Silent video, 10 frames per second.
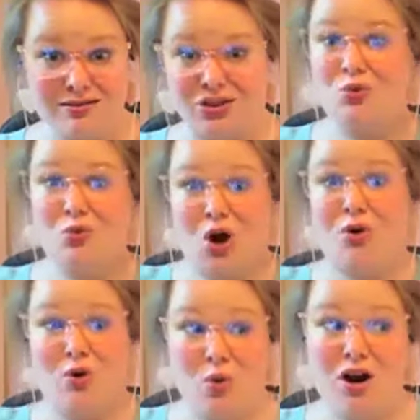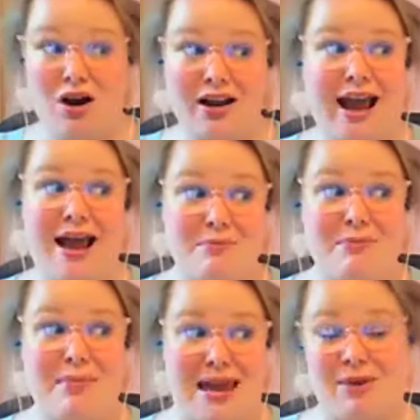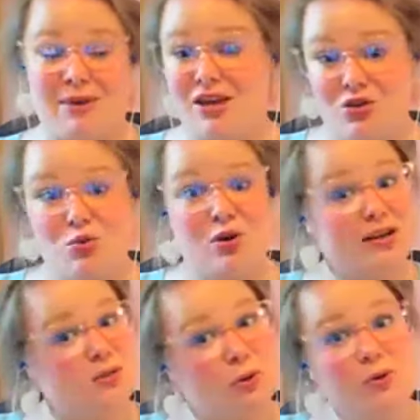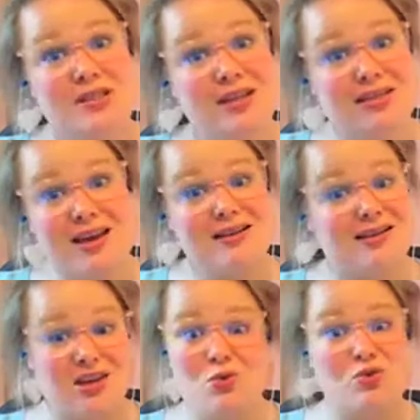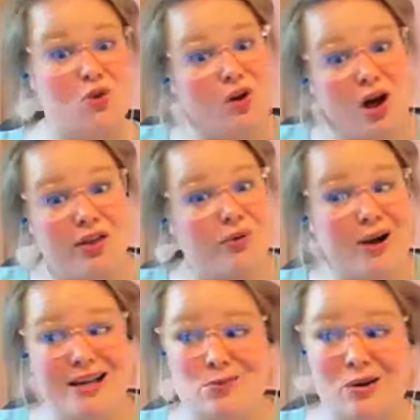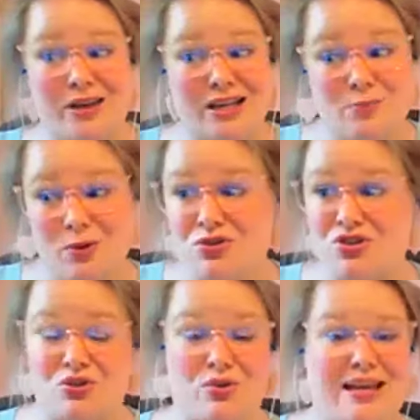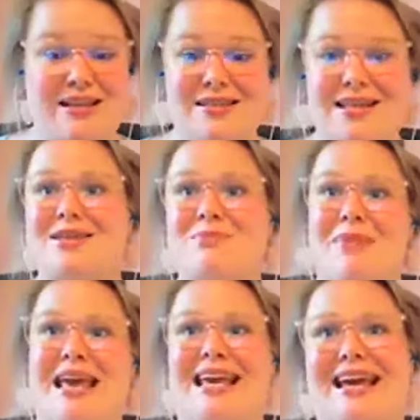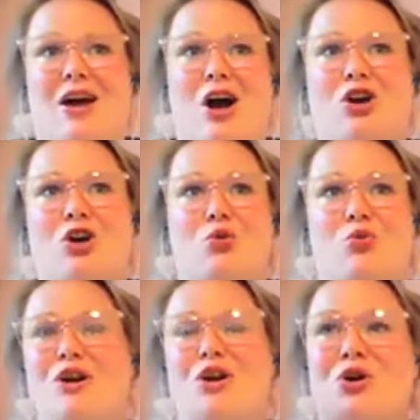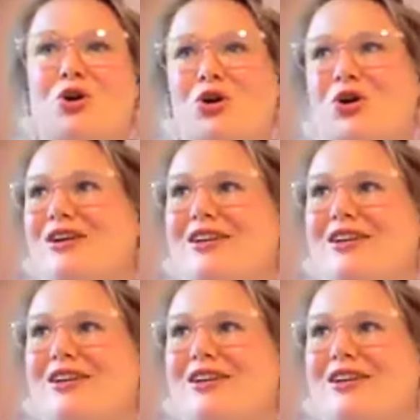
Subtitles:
You go to work and maybe you are exposed to things that you don't otherwise want to be exposed to. It doesn't make it a career,